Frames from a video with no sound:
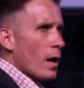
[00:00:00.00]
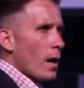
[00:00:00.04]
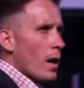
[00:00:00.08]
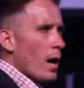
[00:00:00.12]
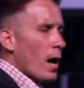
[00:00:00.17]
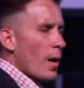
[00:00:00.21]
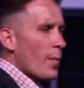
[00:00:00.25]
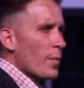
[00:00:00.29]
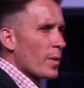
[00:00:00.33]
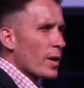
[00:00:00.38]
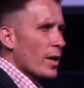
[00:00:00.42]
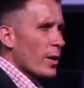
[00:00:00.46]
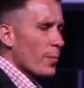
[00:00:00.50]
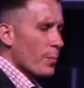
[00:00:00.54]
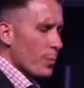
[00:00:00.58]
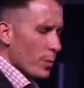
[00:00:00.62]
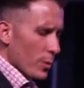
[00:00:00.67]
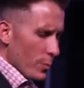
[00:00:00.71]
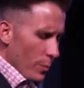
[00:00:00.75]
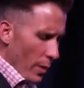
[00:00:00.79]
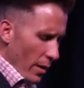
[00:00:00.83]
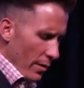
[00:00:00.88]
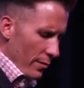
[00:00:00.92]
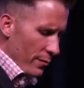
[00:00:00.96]
I'm going to
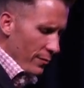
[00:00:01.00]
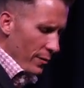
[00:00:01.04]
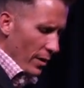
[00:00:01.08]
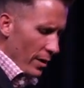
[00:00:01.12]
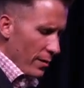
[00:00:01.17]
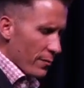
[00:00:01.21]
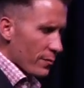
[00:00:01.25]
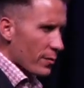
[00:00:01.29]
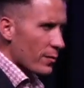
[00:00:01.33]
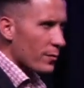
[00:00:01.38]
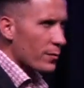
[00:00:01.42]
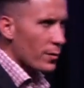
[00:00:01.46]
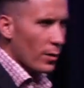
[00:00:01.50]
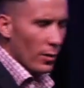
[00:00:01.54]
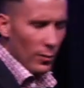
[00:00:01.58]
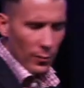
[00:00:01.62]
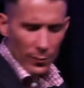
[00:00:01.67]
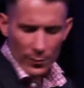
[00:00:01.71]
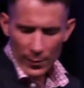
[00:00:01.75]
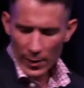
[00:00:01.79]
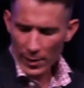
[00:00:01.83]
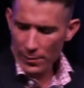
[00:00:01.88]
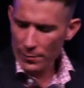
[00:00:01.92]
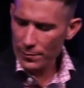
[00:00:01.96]
put my faith of your
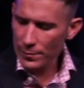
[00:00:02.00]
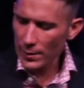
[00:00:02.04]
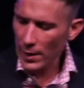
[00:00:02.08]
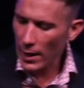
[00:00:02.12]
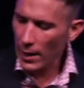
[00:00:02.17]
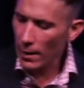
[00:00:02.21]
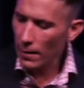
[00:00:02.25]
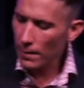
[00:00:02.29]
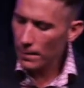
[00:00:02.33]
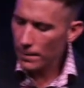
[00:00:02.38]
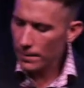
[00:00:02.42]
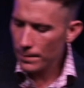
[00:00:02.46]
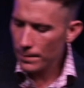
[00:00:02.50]
faith now.